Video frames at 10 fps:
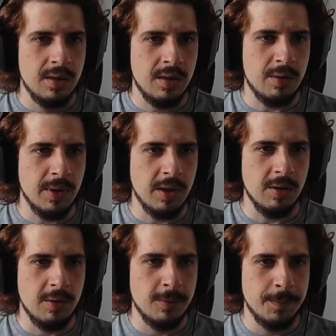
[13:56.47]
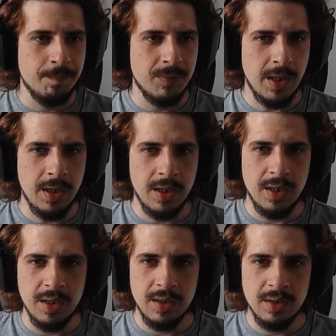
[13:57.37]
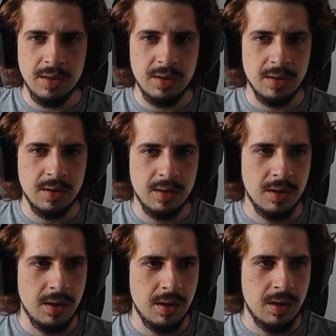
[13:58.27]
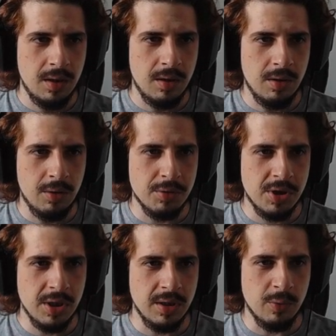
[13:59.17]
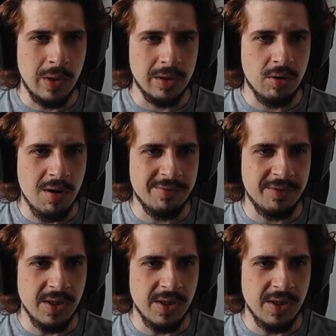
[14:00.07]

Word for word: There we go. And... Oh shit, the one coffee,